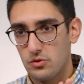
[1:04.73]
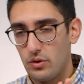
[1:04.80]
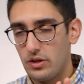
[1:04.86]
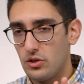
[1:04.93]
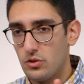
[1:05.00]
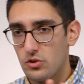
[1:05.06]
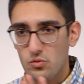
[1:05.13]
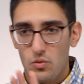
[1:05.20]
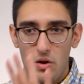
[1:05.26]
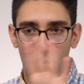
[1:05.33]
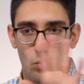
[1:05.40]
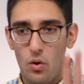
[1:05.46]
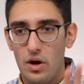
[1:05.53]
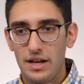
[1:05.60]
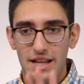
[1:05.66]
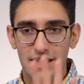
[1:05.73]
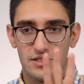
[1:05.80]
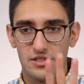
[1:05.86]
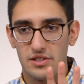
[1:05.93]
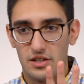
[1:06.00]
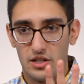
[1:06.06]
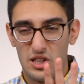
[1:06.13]
So what you do is run one
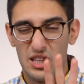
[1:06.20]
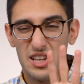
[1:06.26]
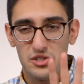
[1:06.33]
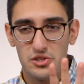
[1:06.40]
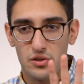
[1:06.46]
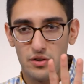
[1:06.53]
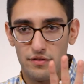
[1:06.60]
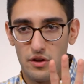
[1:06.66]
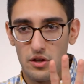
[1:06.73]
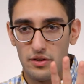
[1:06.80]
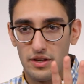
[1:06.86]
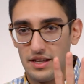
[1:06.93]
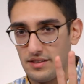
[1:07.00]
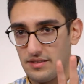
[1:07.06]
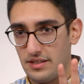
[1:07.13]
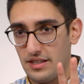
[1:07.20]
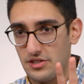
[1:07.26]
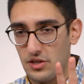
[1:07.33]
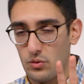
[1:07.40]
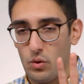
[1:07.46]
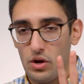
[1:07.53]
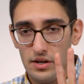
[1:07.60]
cluster of Vault in
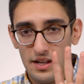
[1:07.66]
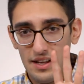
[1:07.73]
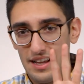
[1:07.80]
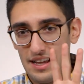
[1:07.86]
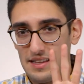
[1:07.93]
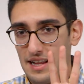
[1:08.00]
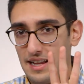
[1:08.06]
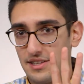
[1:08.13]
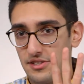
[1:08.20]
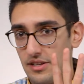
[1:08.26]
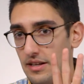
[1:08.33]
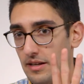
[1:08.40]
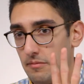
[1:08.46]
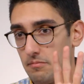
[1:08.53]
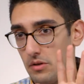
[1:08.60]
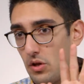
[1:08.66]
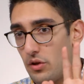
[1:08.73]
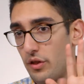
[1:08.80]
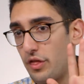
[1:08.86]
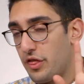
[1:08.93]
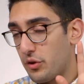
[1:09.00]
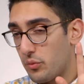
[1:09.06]
DC1, and that has, call
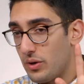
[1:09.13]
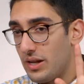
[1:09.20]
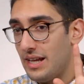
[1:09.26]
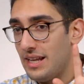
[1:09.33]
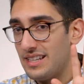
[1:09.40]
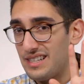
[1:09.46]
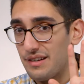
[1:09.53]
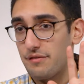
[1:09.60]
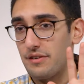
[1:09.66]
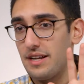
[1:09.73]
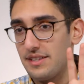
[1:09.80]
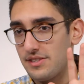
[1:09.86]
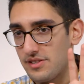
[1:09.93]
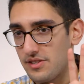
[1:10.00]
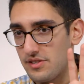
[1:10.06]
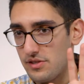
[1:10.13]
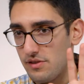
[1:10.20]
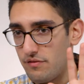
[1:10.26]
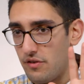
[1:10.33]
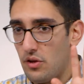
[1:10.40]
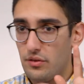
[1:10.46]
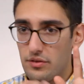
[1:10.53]
it three different instances
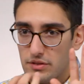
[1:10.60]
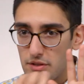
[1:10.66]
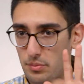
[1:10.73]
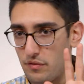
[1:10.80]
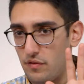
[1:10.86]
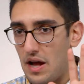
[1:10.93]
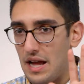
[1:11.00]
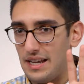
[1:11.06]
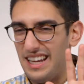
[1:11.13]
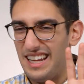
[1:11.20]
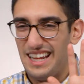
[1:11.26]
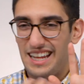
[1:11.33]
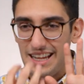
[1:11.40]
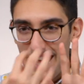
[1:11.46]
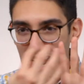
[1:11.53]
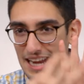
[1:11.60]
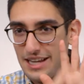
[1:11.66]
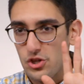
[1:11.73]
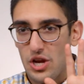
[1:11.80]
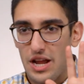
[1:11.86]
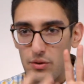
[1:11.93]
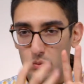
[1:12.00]
of Vault to provide
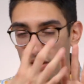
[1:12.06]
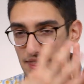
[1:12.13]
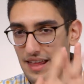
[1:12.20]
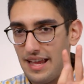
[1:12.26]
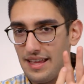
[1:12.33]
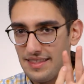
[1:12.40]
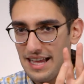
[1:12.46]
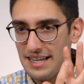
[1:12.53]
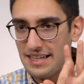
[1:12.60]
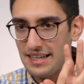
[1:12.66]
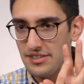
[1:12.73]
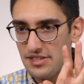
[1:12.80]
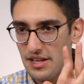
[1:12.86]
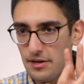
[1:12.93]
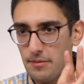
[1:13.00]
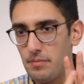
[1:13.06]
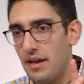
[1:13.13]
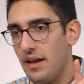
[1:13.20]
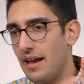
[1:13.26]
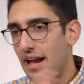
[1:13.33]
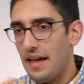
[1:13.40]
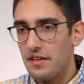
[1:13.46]
HA within that data center.
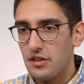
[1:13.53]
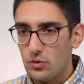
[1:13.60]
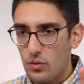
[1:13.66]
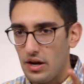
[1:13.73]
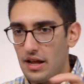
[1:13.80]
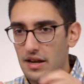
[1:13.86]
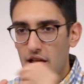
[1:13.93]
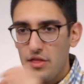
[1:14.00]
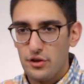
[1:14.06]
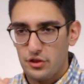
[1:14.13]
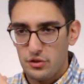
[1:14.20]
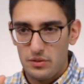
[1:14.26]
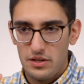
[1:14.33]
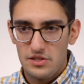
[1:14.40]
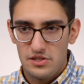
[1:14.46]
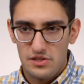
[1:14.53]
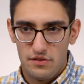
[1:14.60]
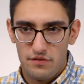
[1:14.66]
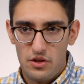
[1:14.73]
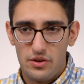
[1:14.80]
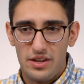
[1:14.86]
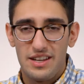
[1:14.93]
And then you run another three instances
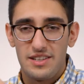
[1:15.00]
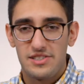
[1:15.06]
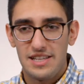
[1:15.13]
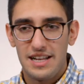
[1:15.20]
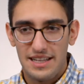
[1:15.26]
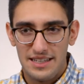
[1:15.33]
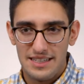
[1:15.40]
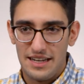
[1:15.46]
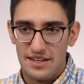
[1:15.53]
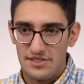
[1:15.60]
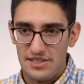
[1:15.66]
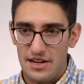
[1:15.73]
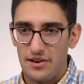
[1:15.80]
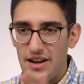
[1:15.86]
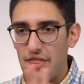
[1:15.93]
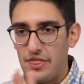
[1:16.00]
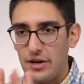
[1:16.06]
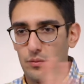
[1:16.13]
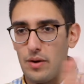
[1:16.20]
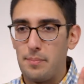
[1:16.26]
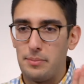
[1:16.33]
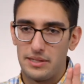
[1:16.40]
of Vault in a second data center, and
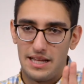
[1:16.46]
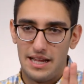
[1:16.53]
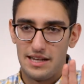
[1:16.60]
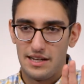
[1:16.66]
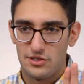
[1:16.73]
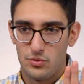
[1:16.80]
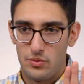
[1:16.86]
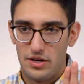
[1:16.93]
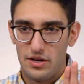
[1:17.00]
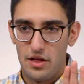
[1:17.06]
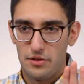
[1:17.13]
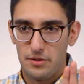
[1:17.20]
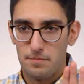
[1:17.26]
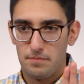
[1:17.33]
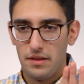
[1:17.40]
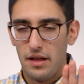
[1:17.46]
they're replicating to one another.